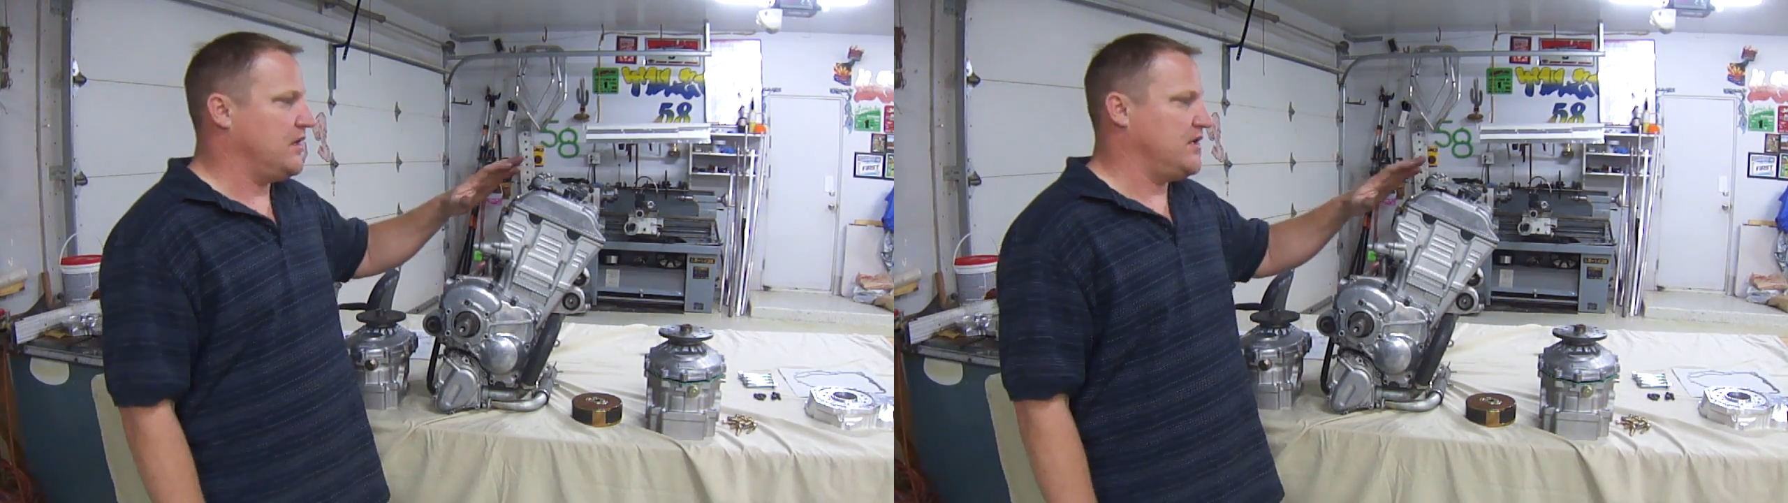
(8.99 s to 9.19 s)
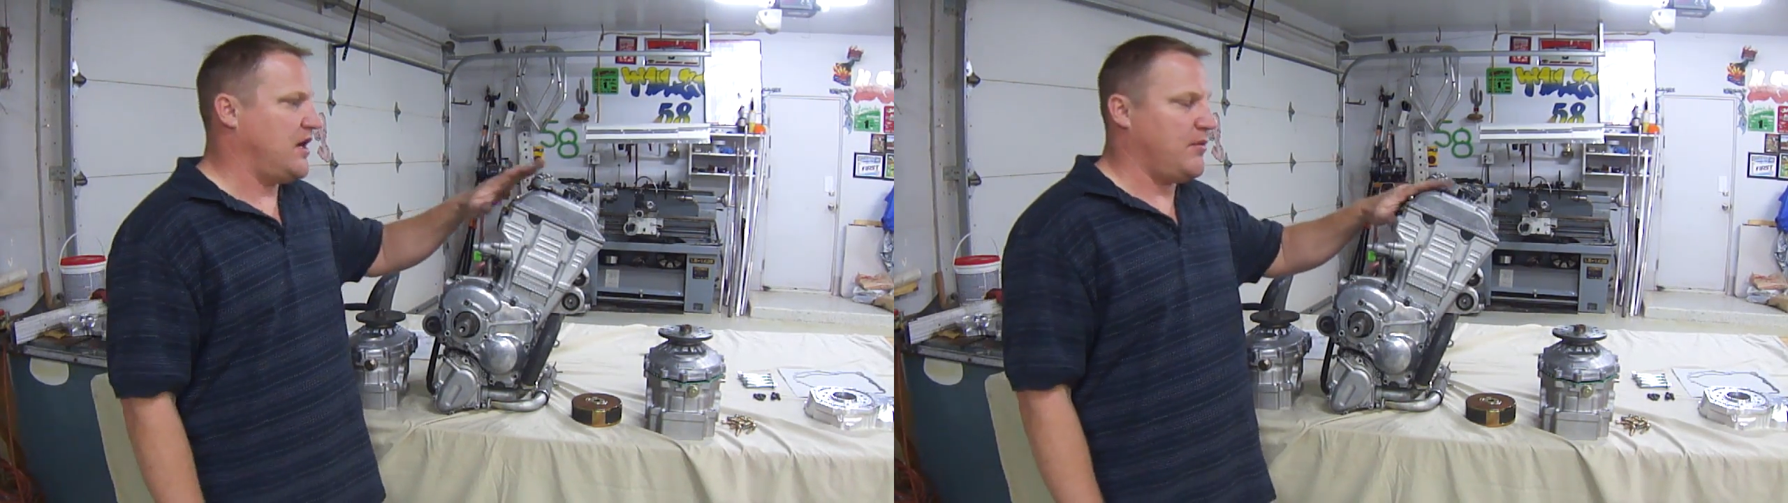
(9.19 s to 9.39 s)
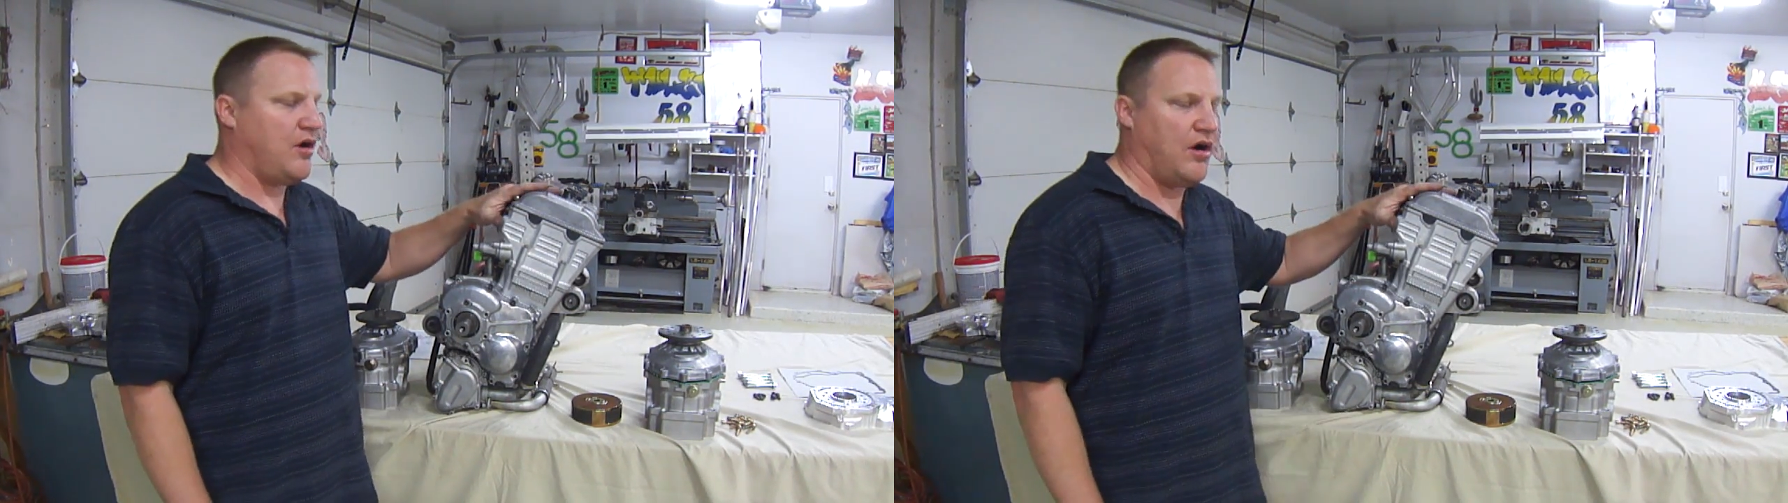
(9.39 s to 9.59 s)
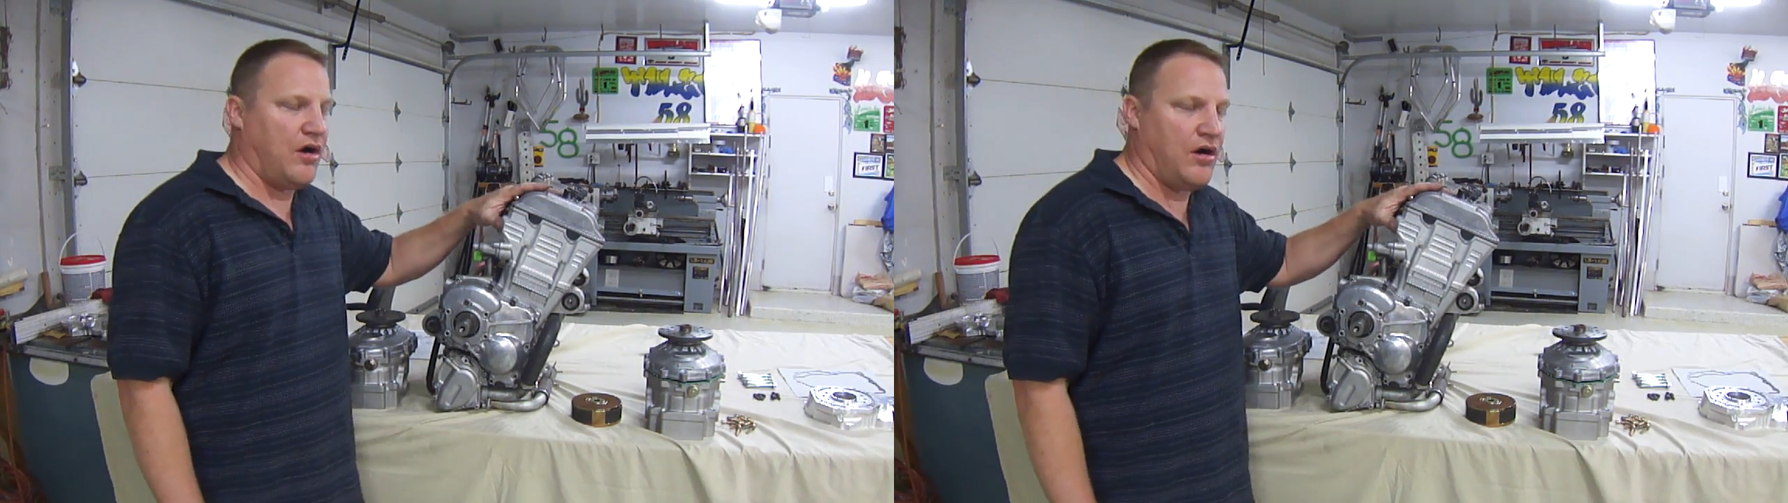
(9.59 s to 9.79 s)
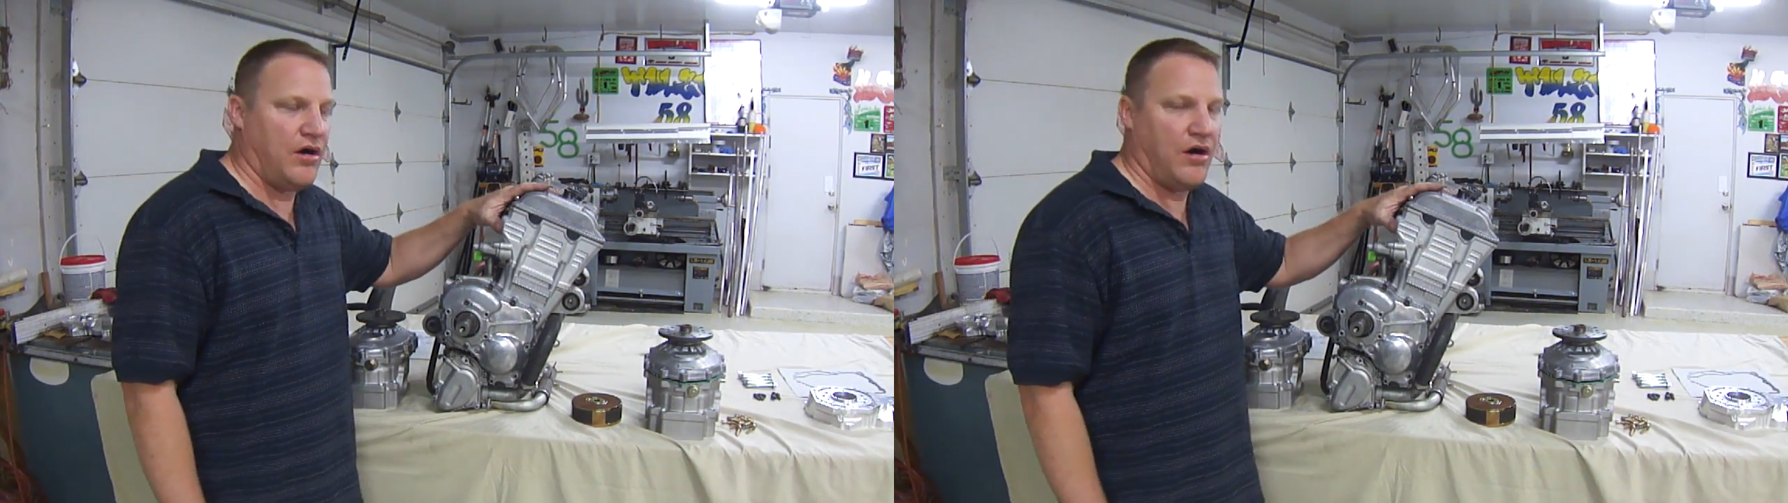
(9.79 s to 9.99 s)

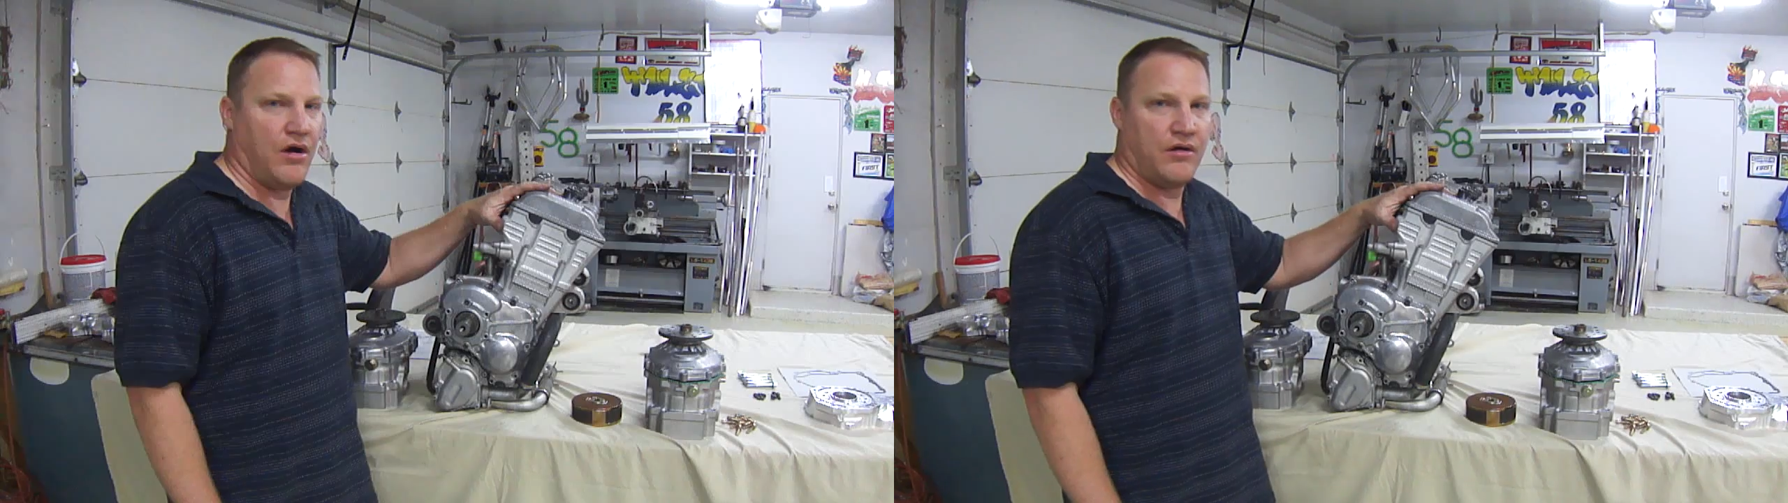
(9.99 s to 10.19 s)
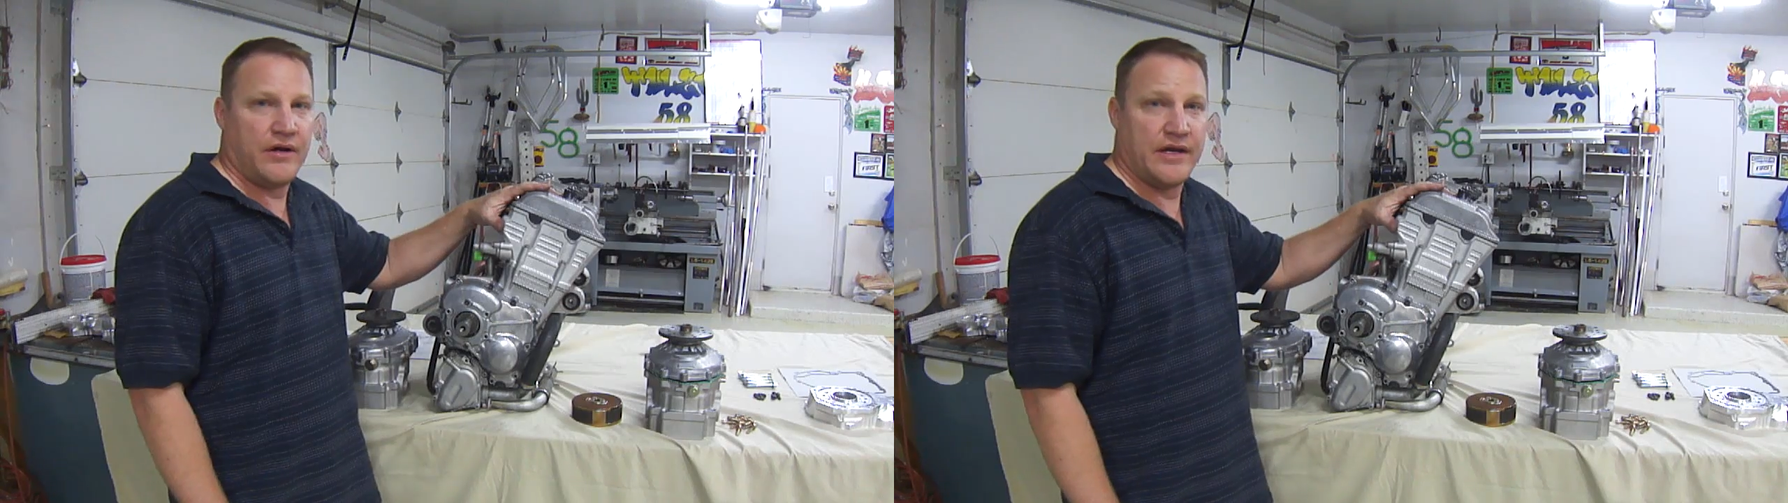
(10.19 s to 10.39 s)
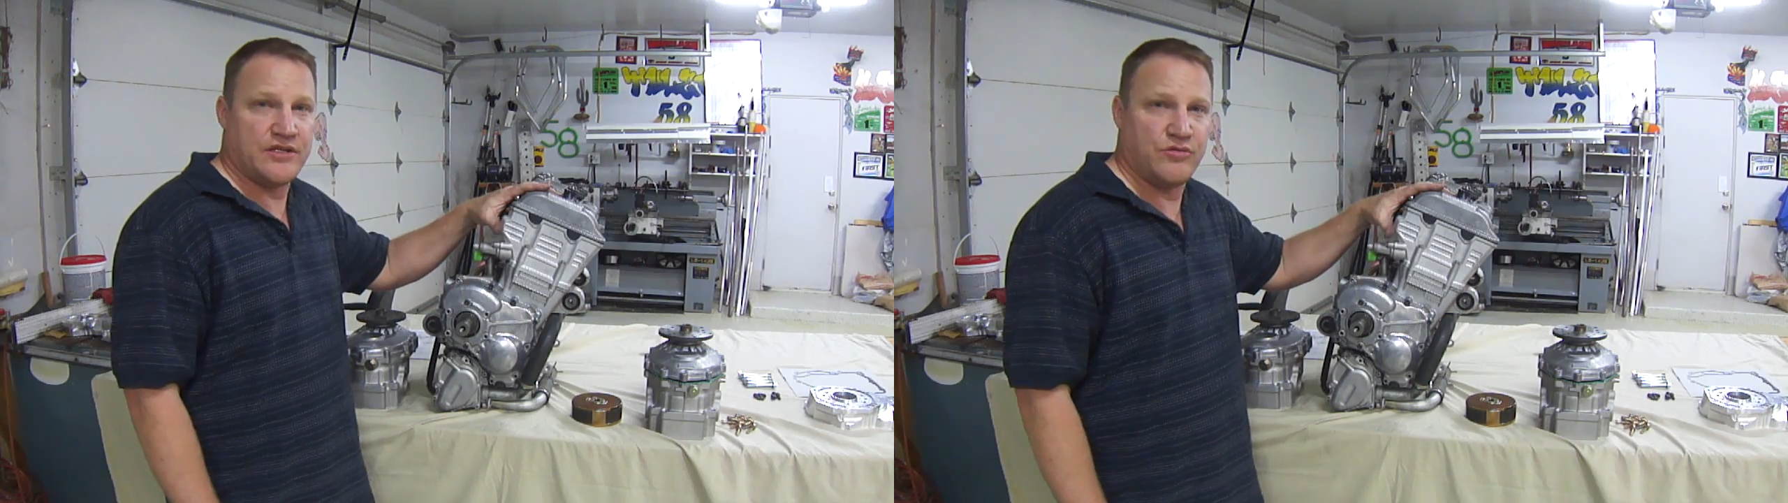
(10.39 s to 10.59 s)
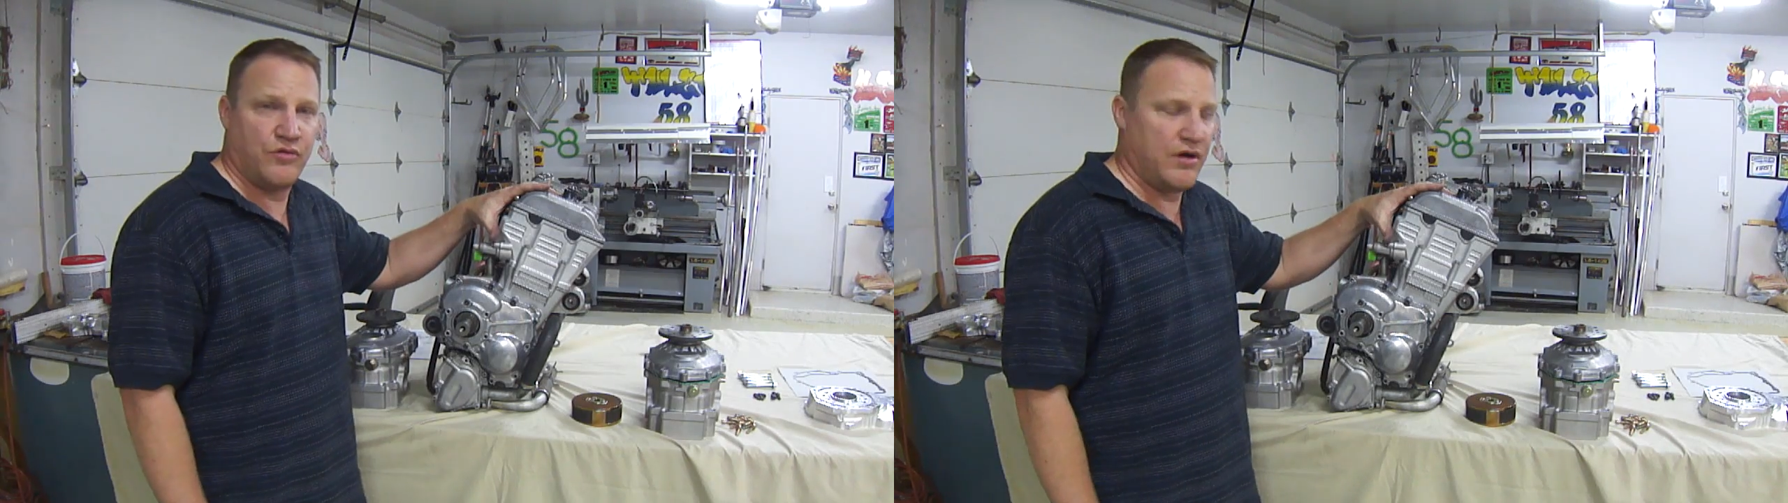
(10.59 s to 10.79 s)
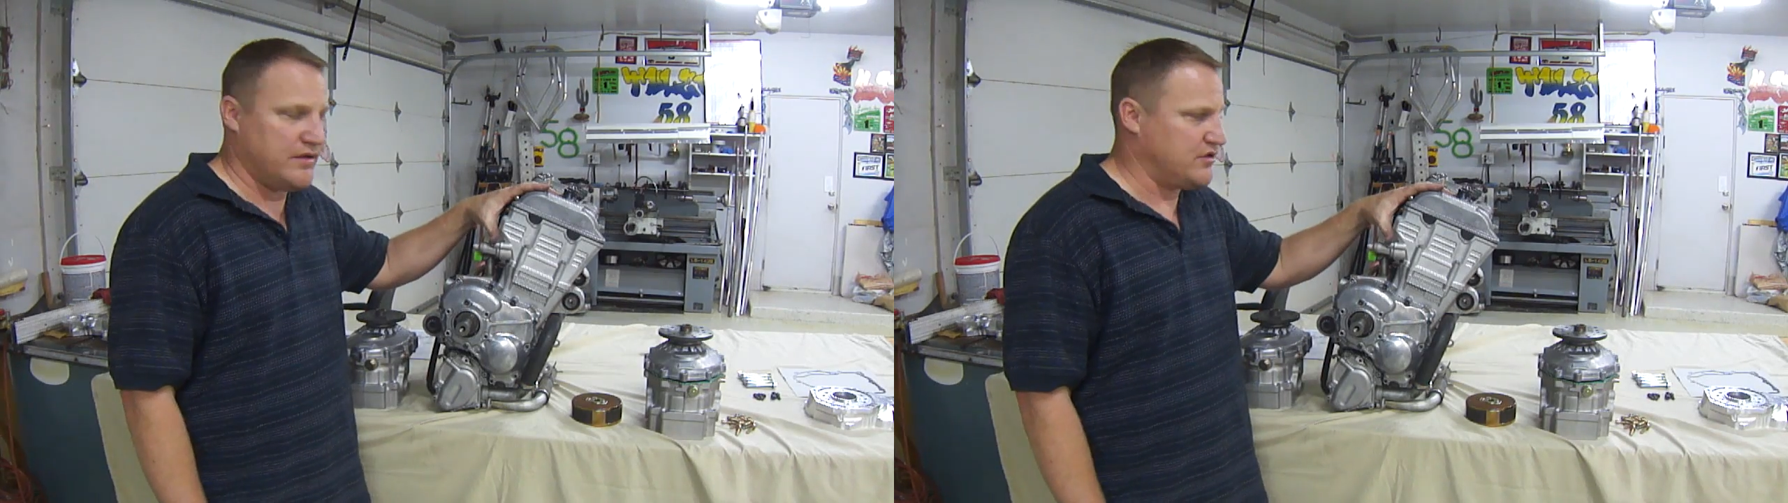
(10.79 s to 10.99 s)
Yamaha RX1